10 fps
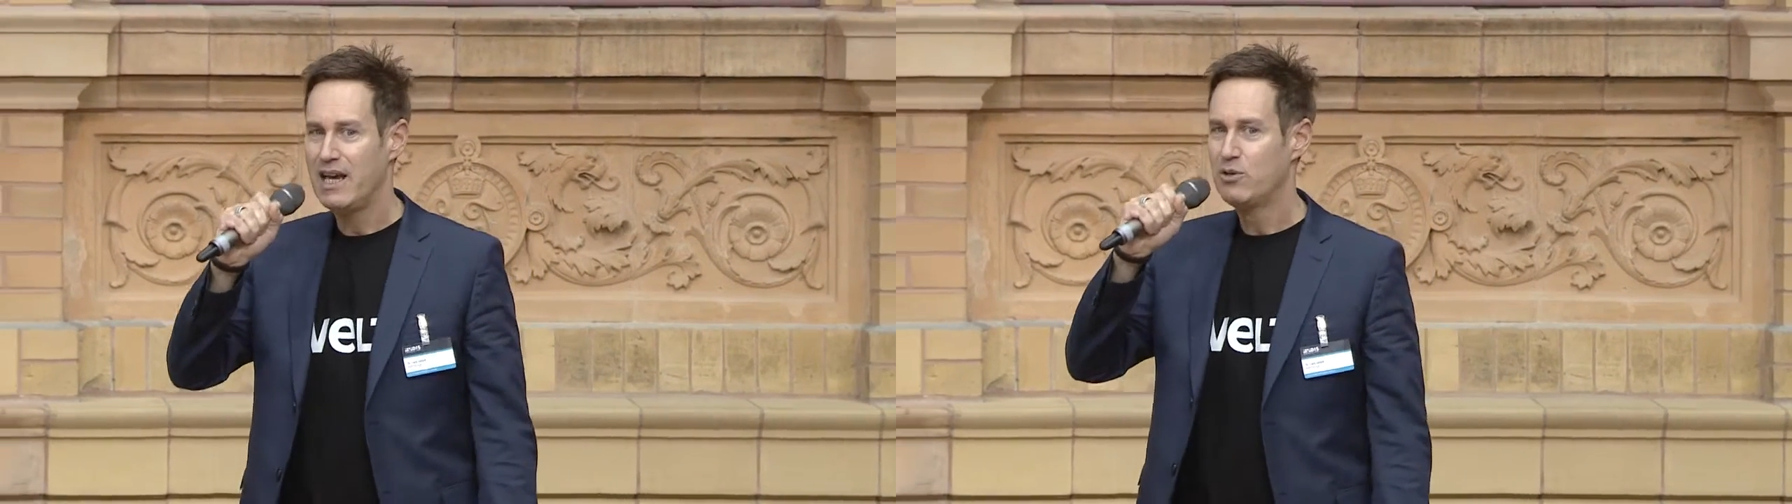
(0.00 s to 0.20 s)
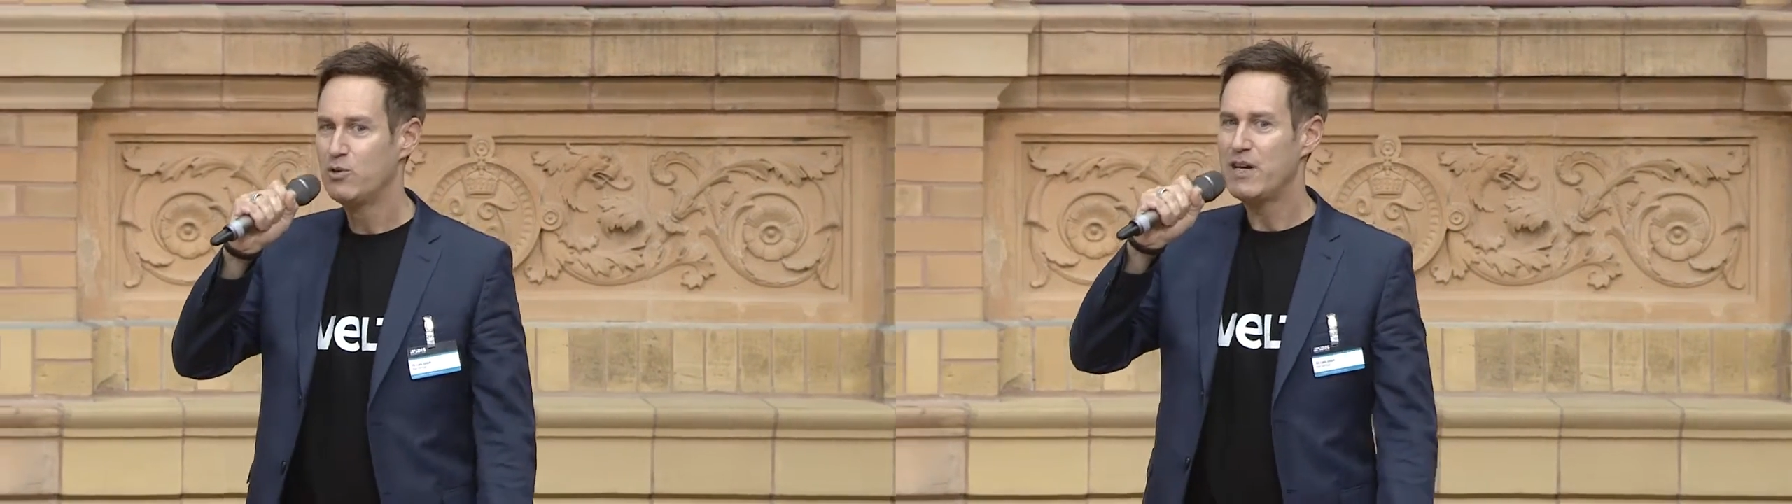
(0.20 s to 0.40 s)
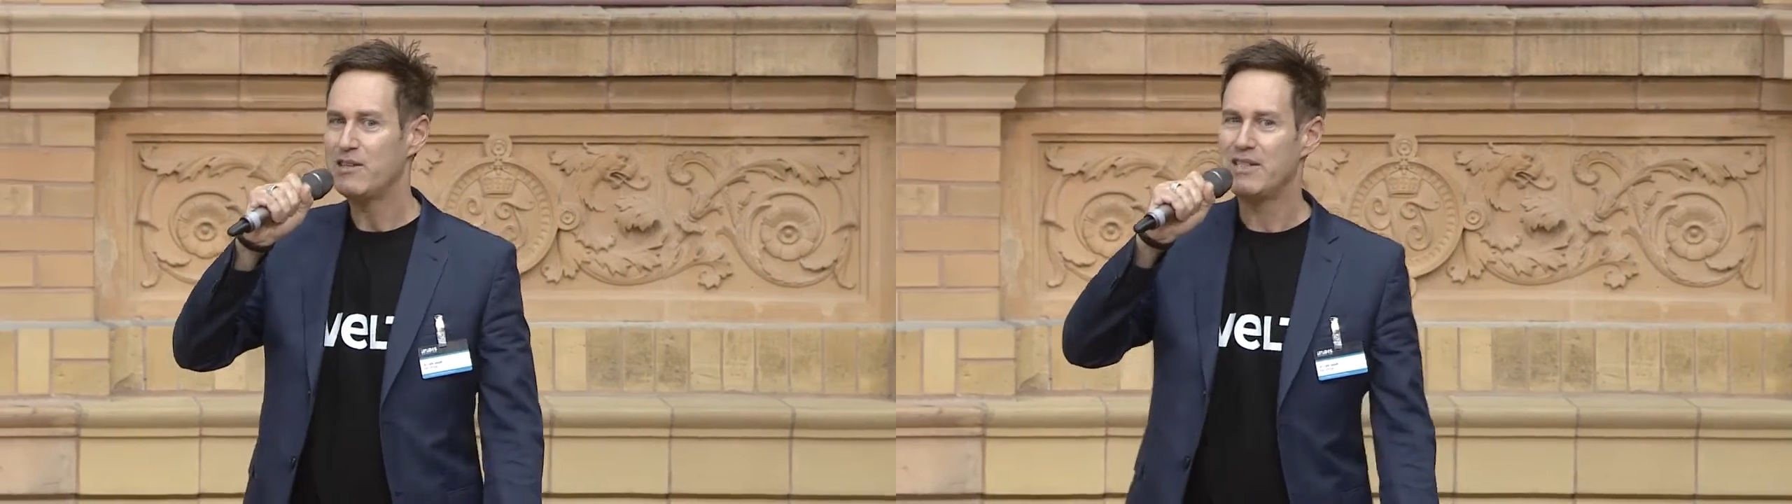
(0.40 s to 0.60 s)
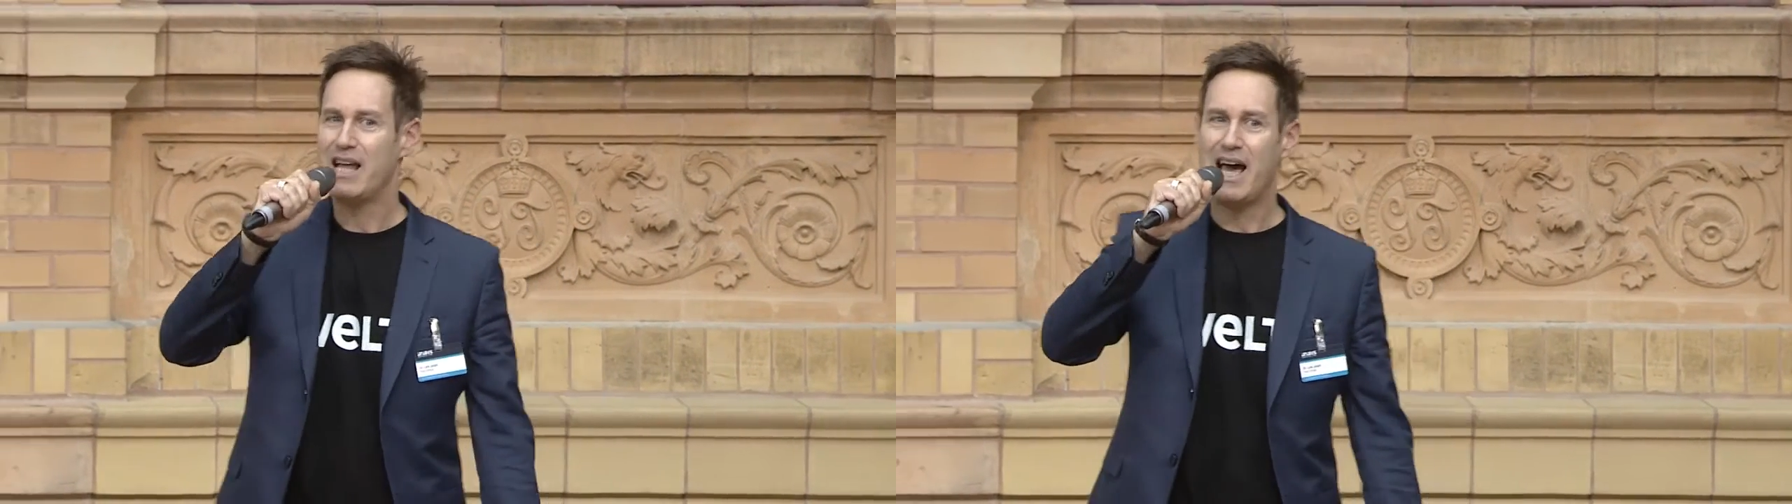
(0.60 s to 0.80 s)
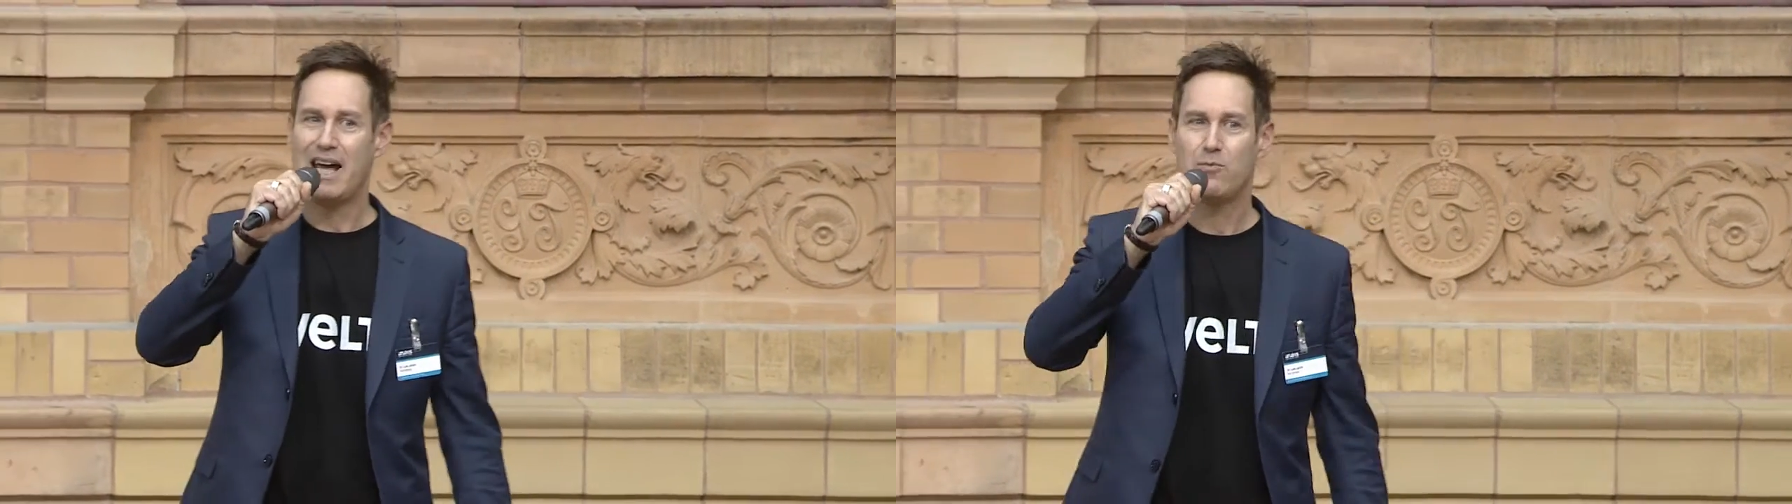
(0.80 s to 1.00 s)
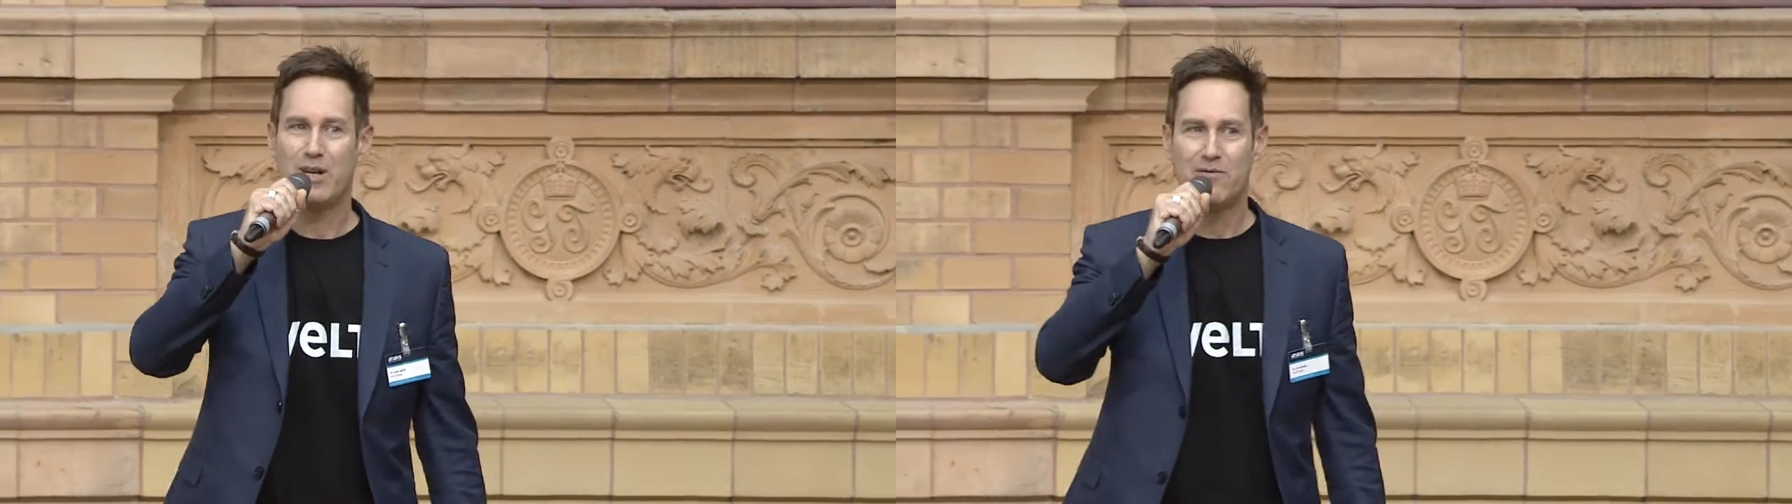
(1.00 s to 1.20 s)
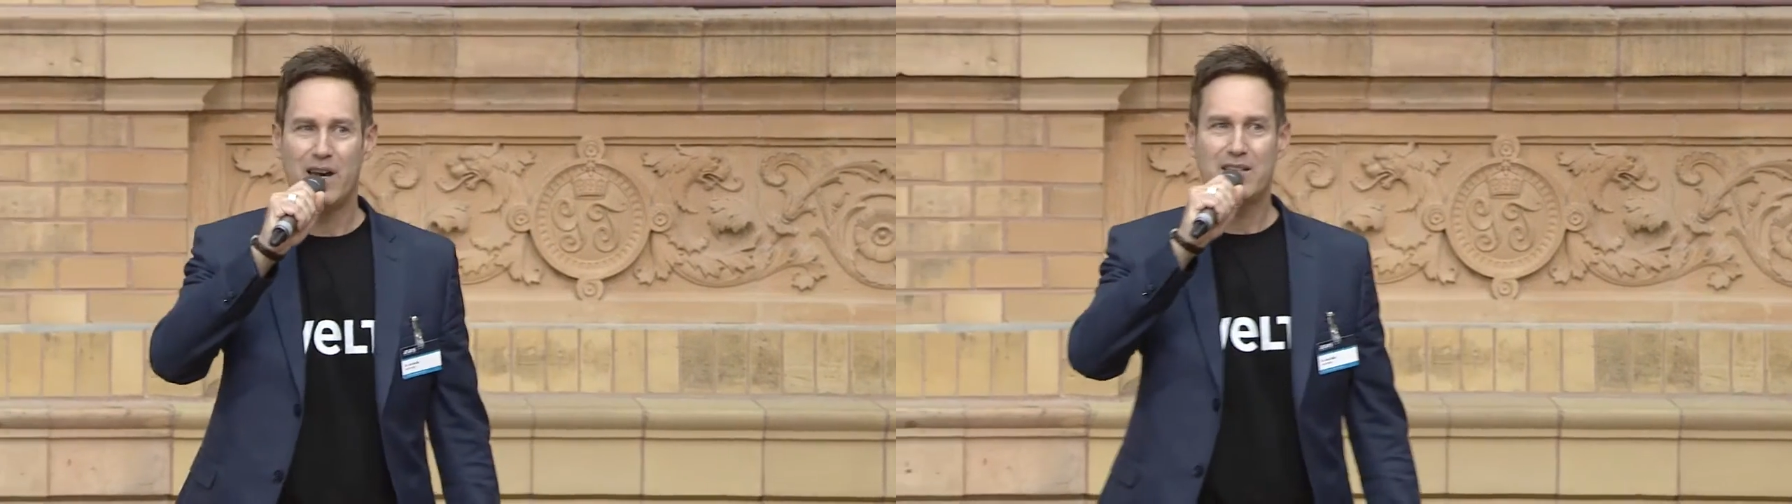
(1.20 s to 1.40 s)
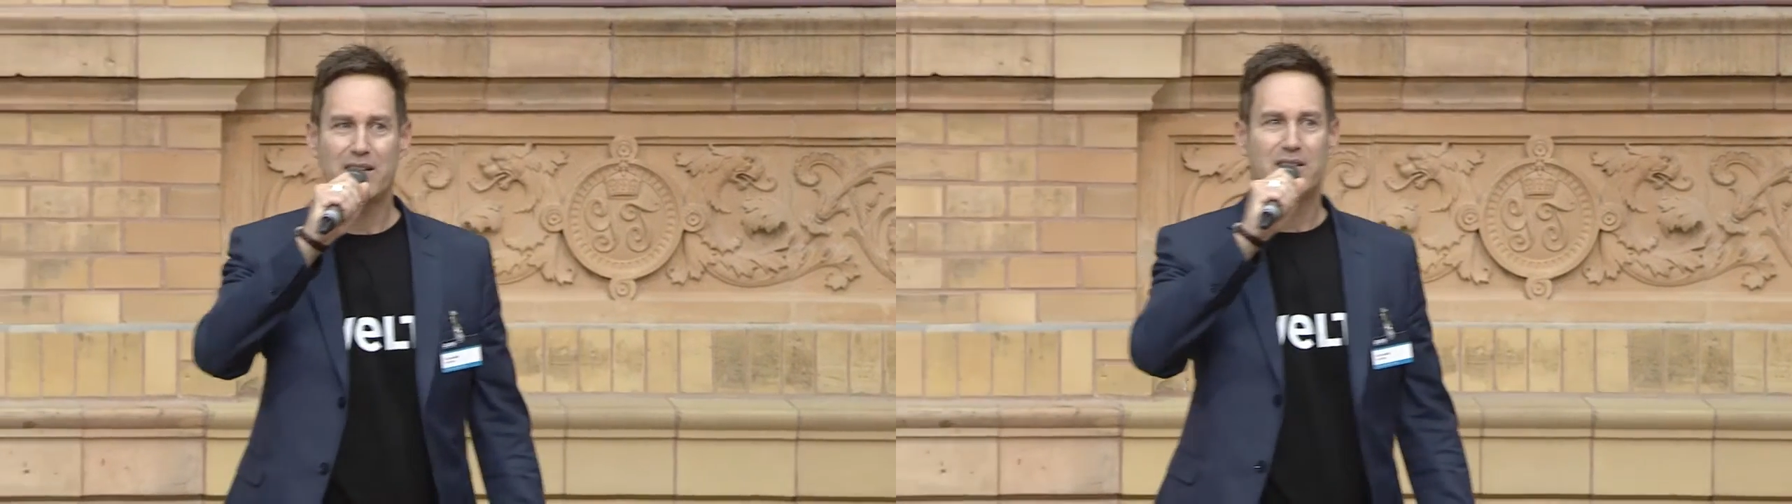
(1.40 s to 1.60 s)
In 2009, we
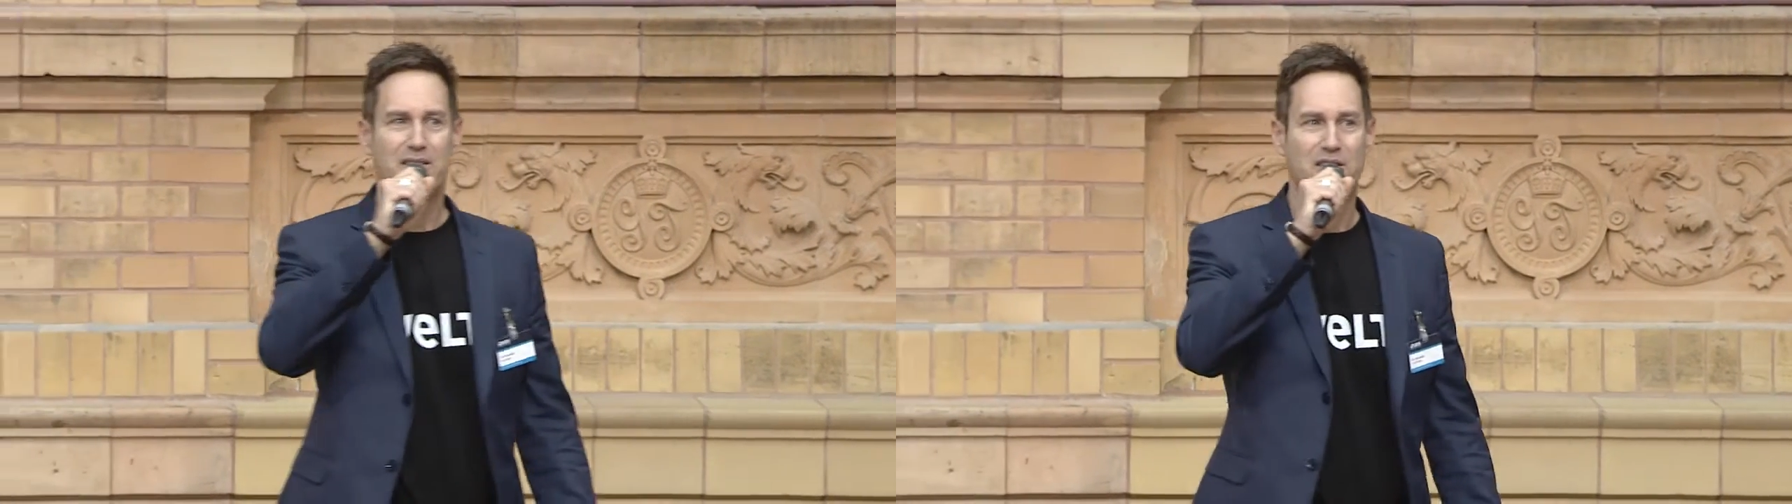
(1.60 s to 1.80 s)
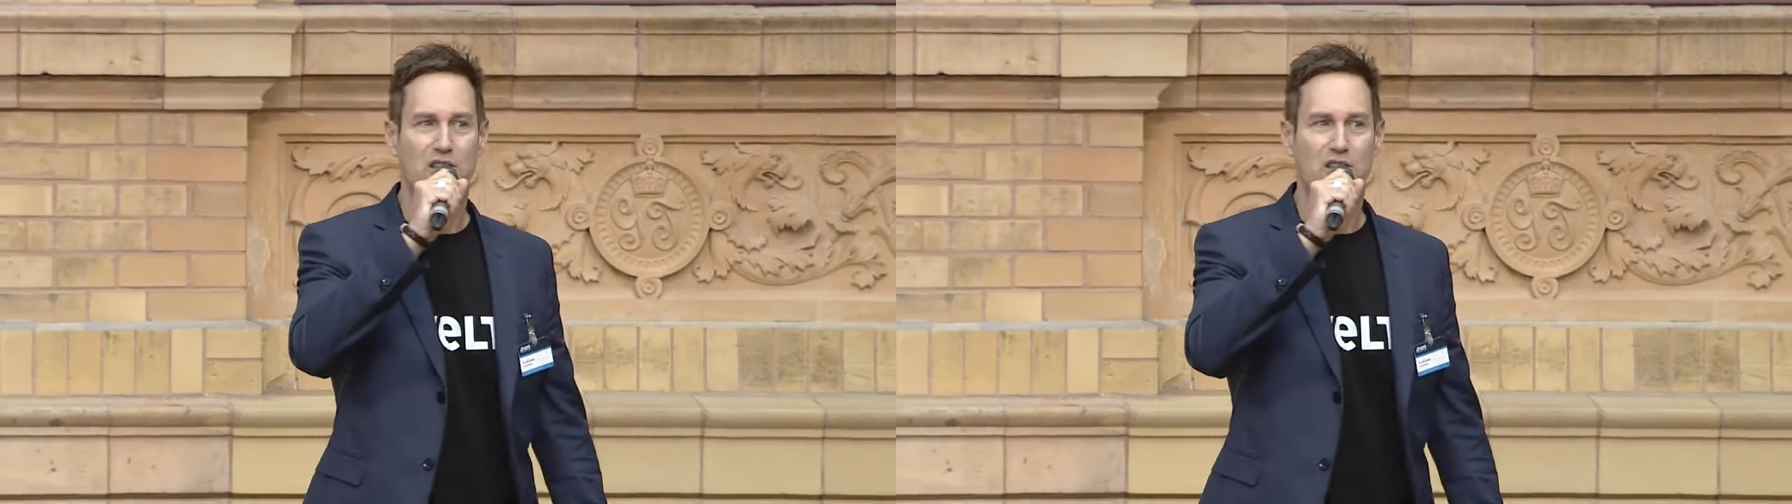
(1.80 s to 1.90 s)
invented the